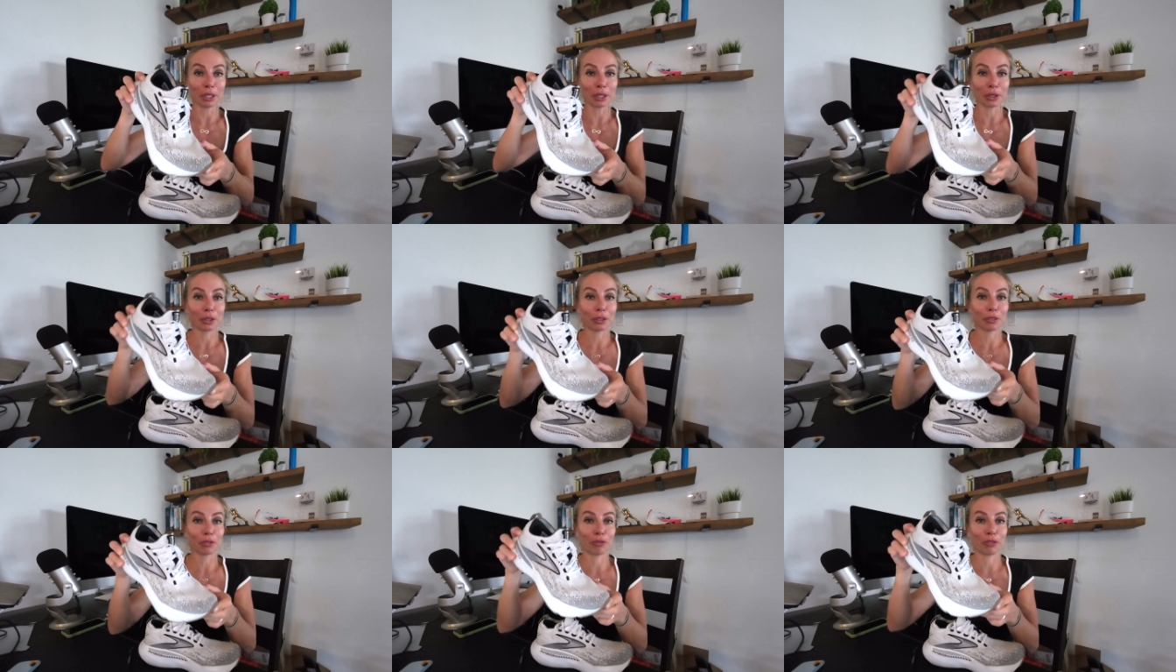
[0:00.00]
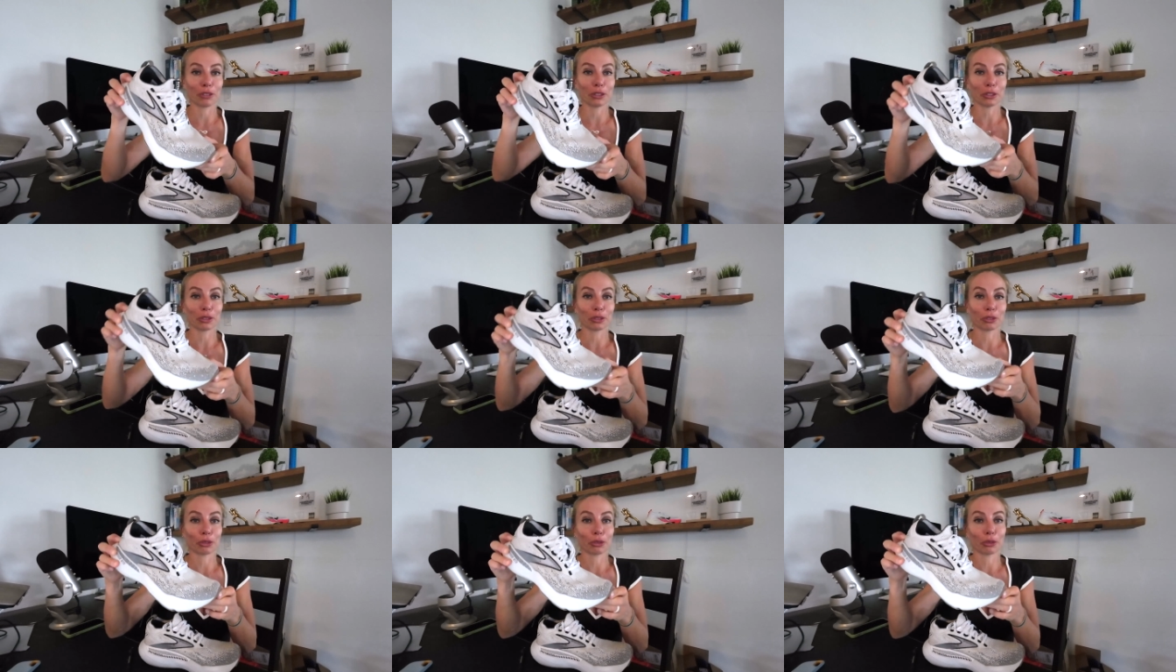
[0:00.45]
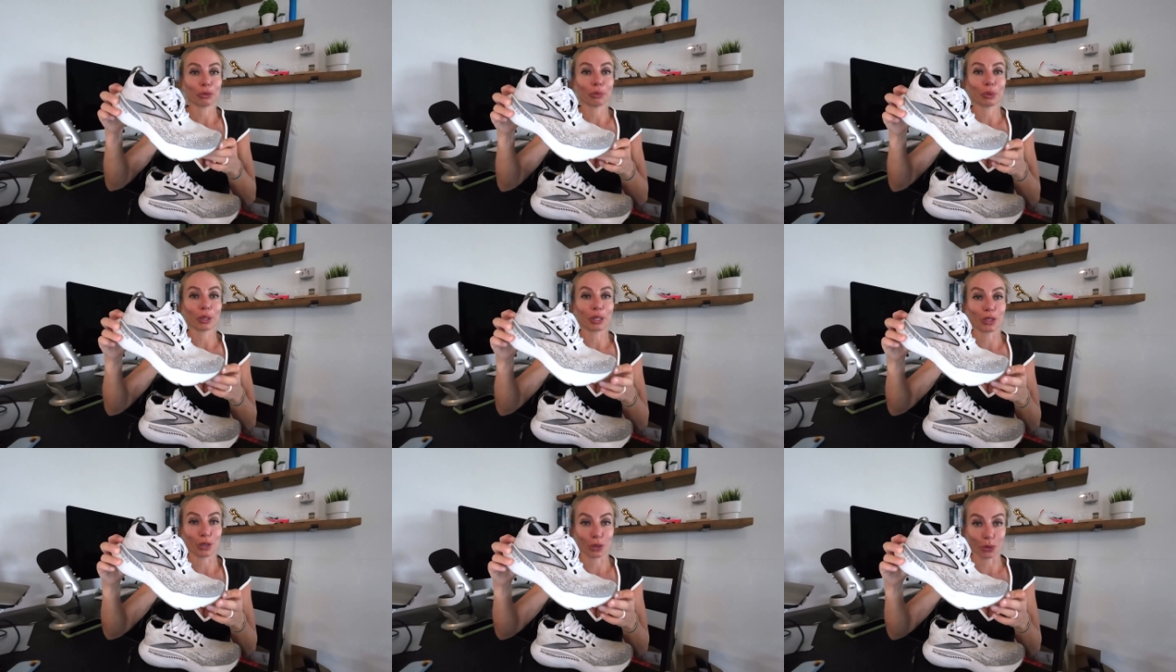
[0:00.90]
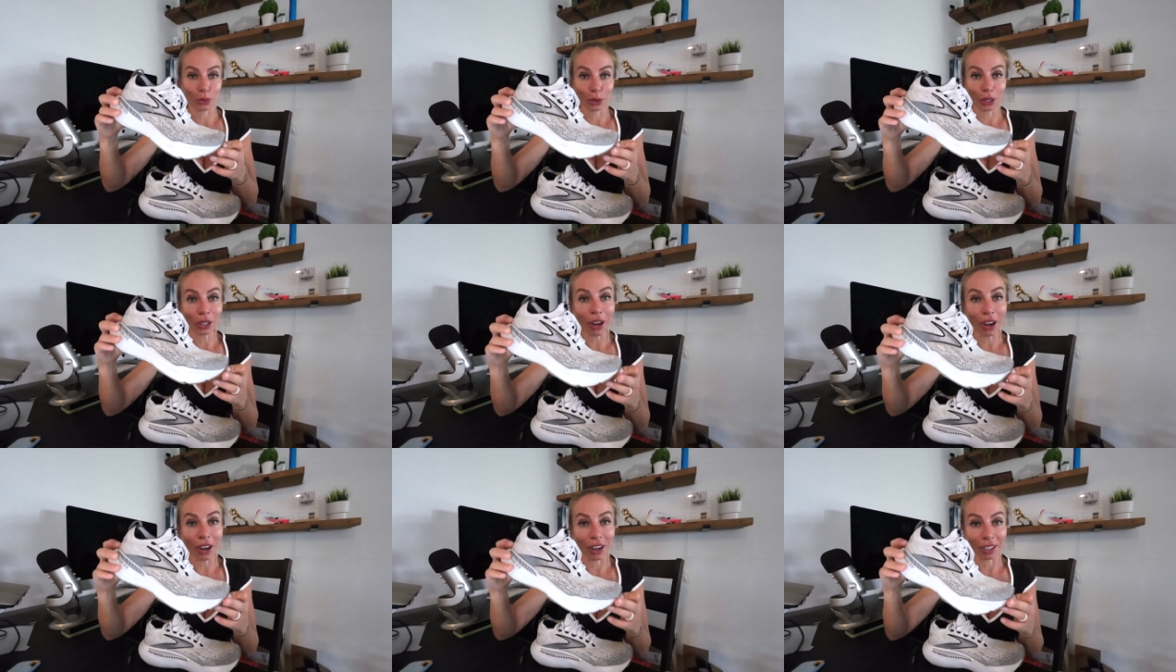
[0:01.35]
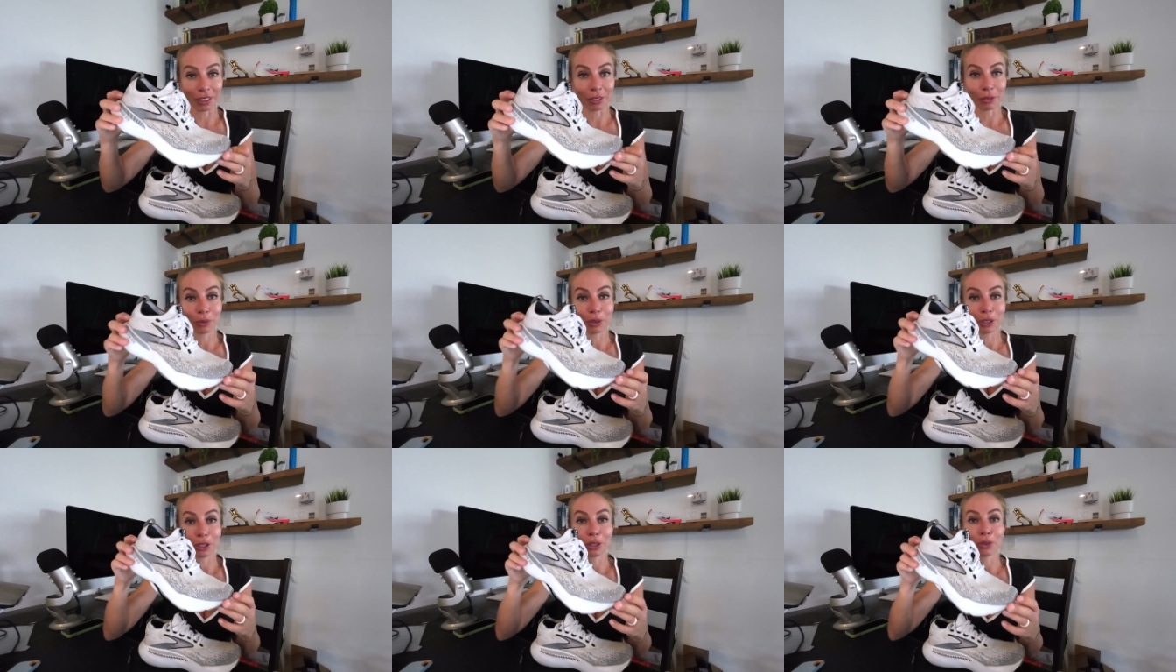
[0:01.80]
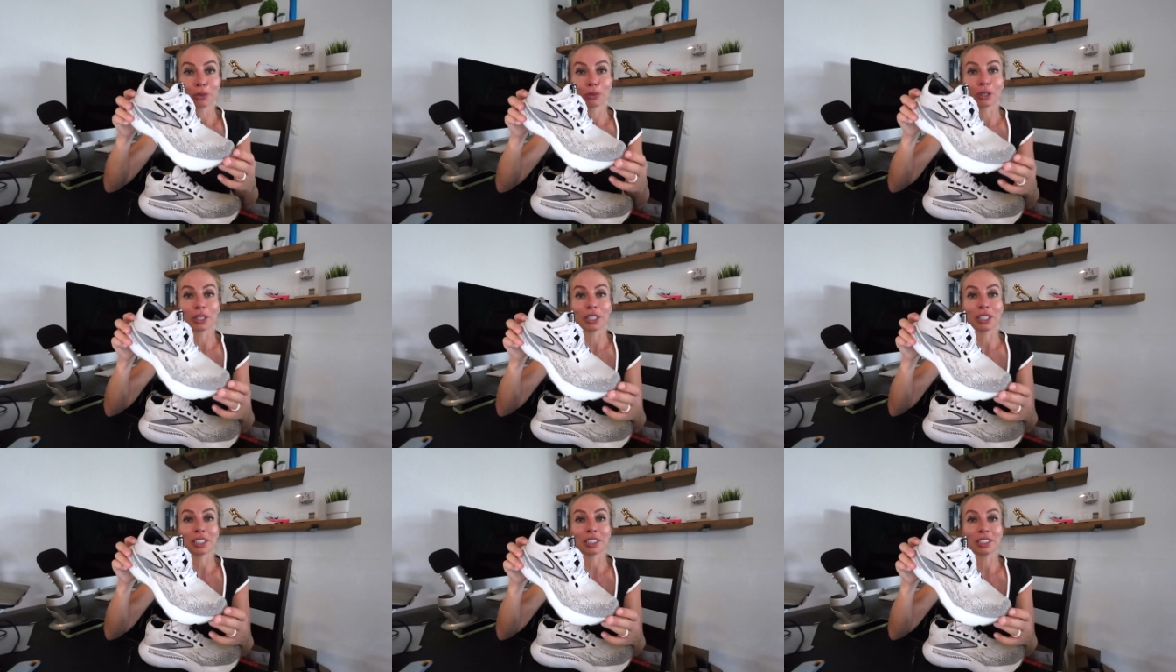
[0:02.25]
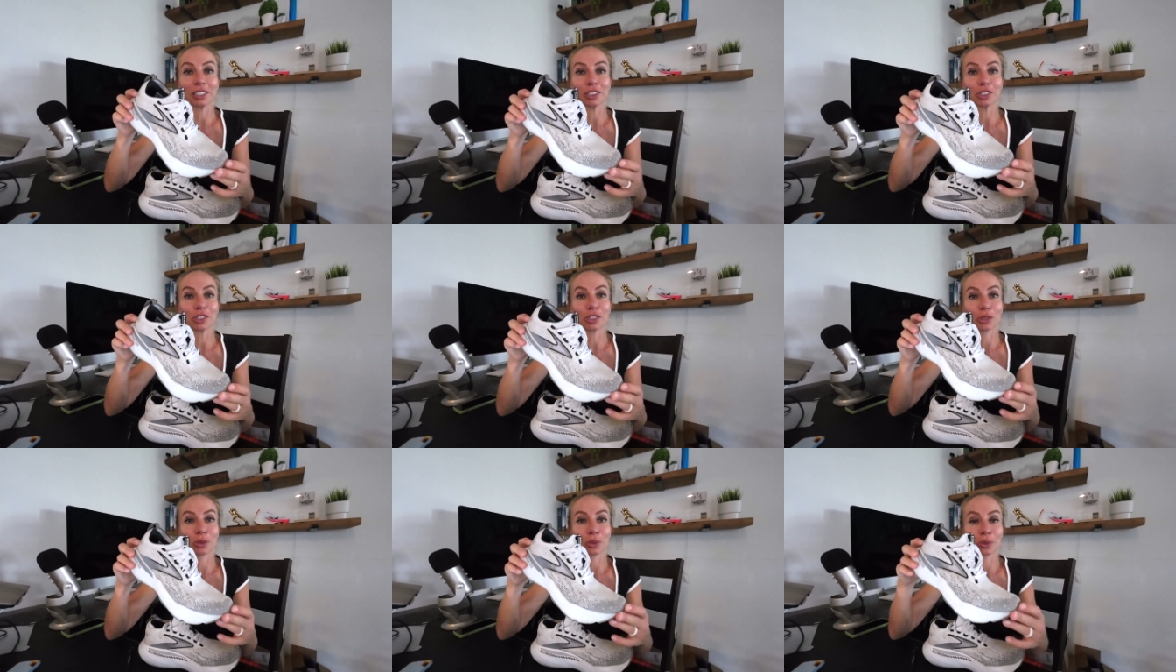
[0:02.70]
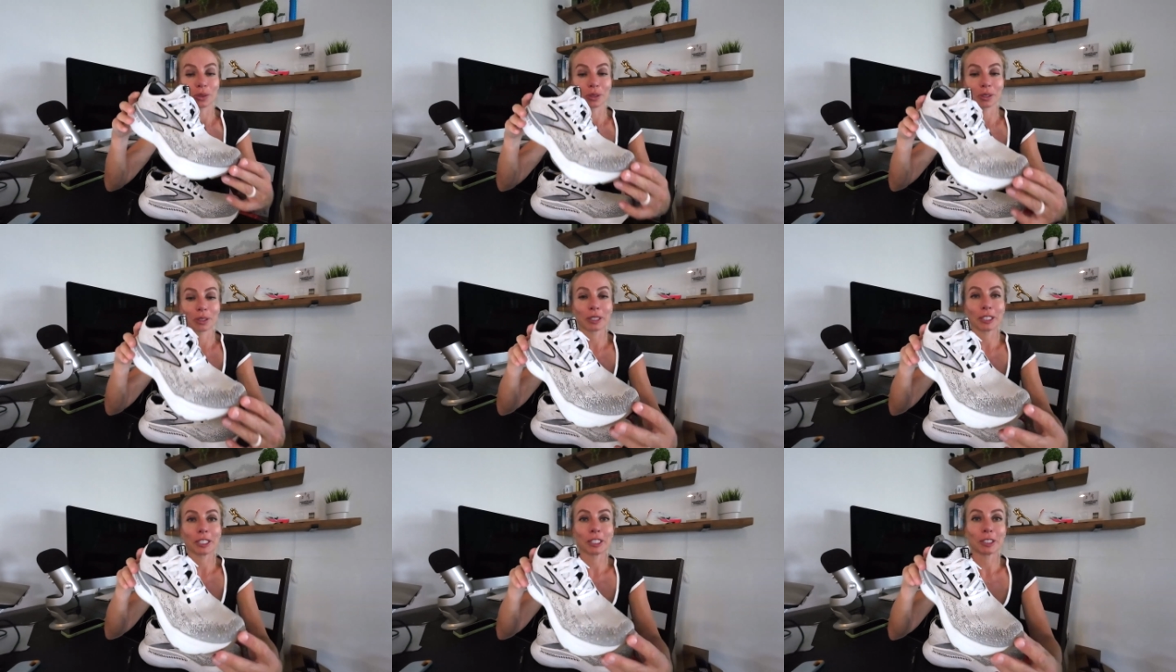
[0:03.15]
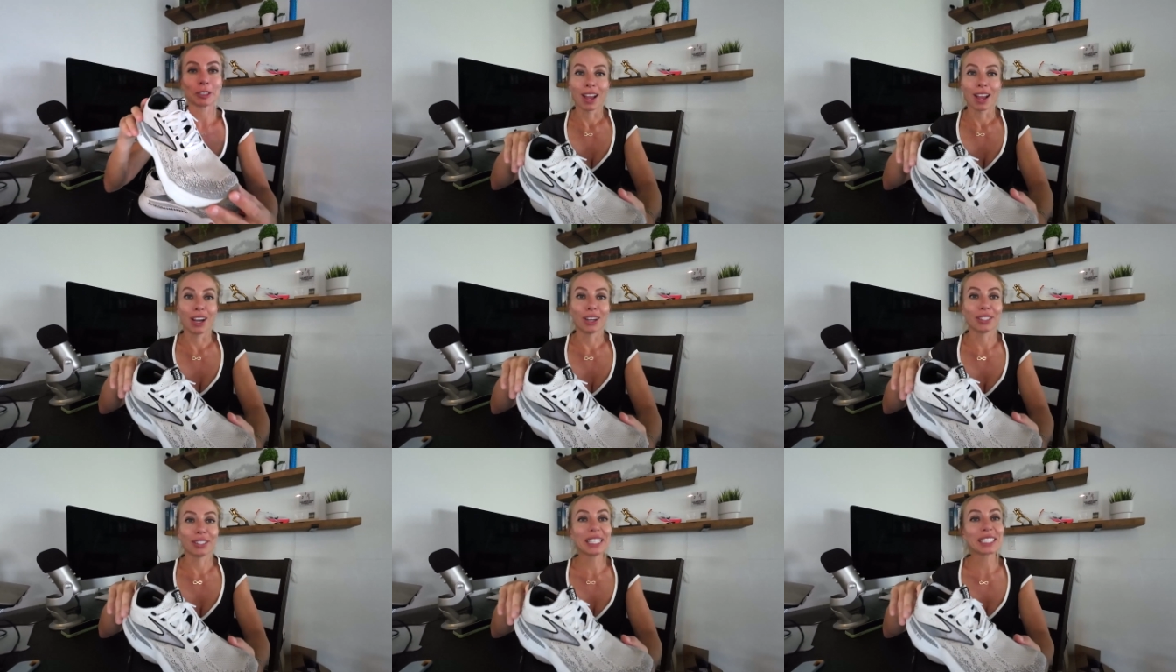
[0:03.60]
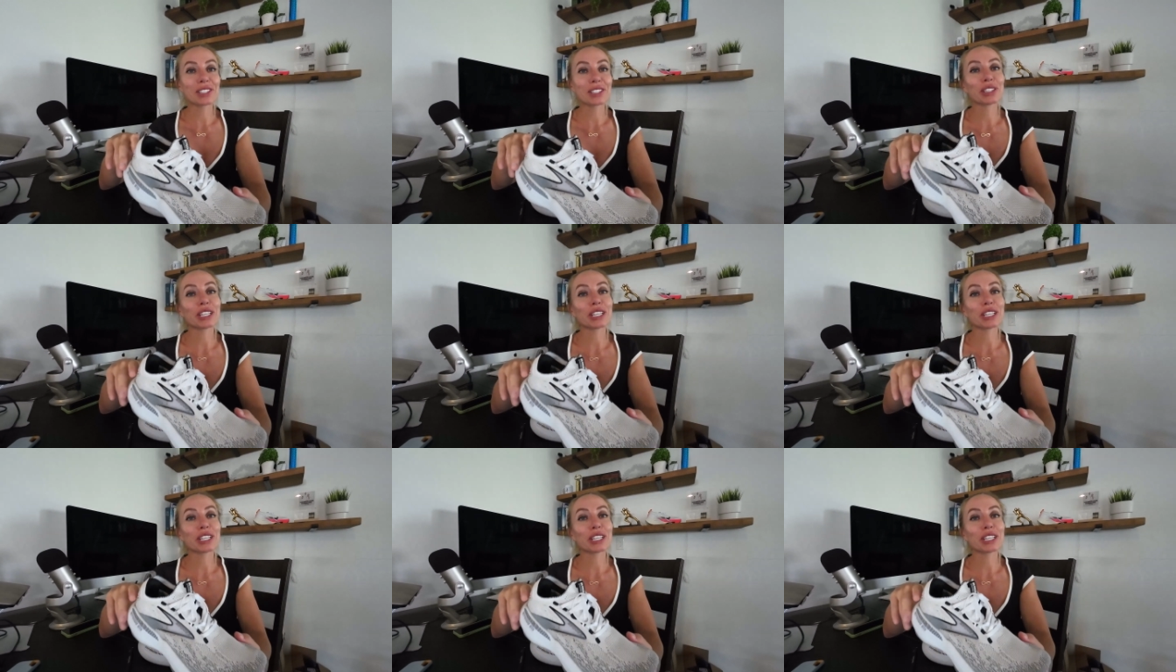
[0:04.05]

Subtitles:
a good feel to what's going on when you're running in the shoe. All right, so